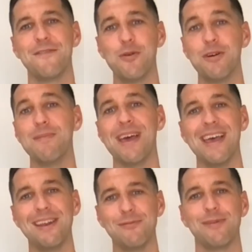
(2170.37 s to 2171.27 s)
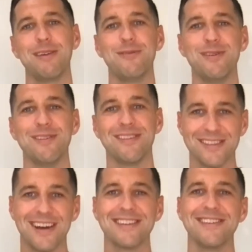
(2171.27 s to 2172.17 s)
form, and we will
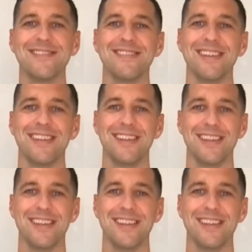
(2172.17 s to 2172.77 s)
talk soon.